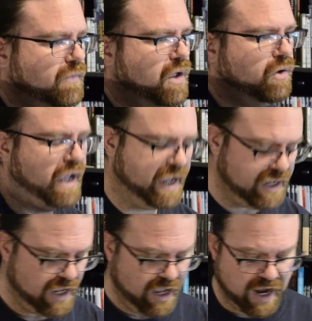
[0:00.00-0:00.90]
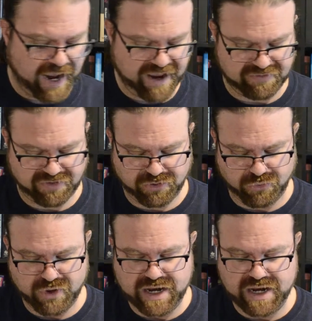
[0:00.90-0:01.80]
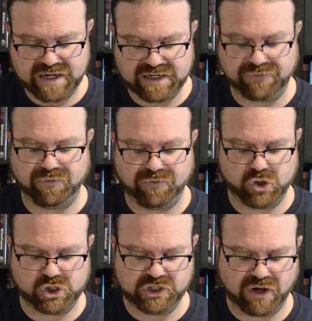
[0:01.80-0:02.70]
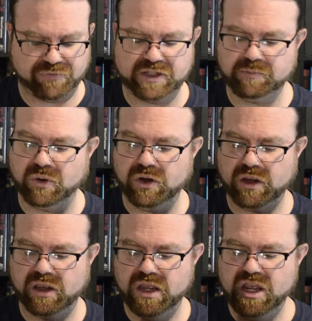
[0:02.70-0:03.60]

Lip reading: Okay, I have 3 different versions of this book.